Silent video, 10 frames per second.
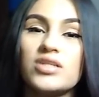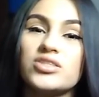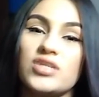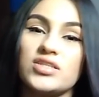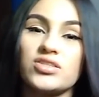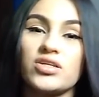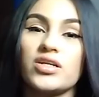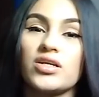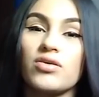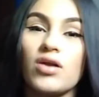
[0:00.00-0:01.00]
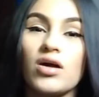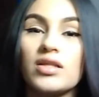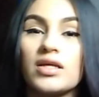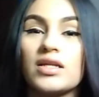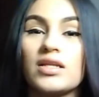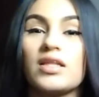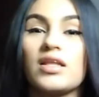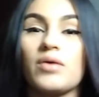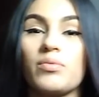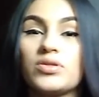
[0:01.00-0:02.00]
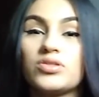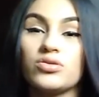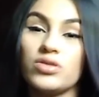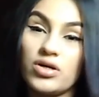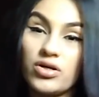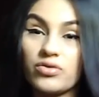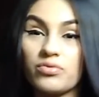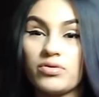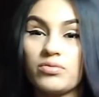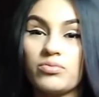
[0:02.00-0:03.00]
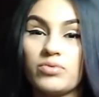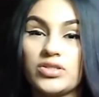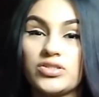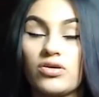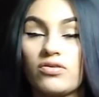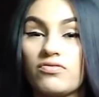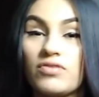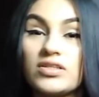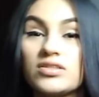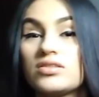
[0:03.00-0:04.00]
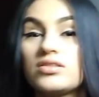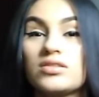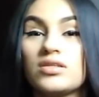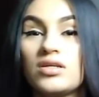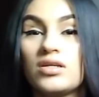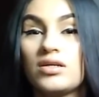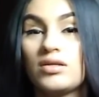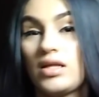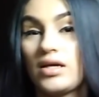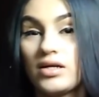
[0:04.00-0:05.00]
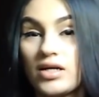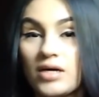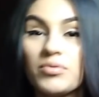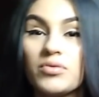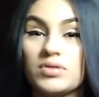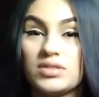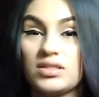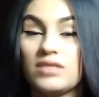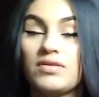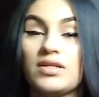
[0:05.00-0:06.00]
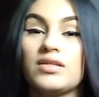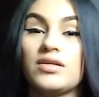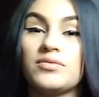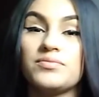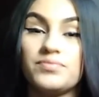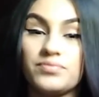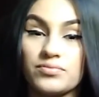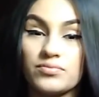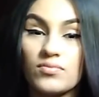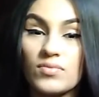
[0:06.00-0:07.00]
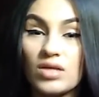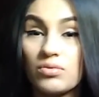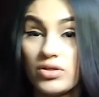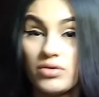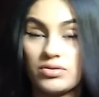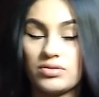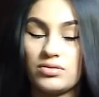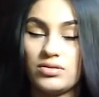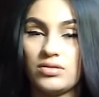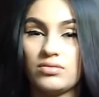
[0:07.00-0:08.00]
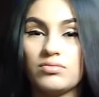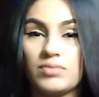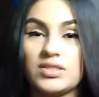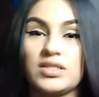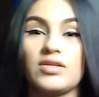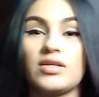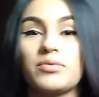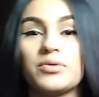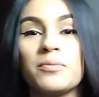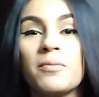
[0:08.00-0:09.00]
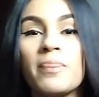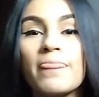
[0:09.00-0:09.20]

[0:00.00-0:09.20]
So I started crawling, and then I went to the other room, which our friends, a couple was living in there. Well, they were, renting out that room.